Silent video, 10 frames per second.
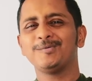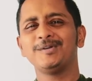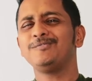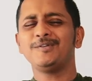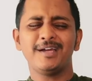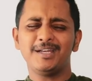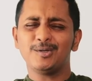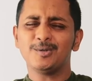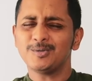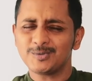even if you're getting
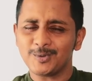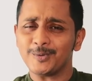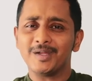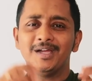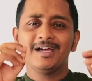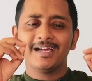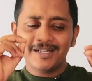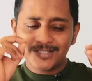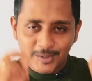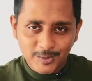low score,
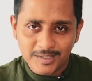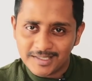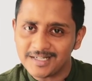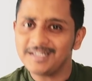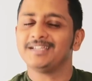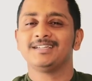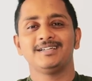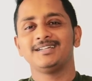it's a good learning.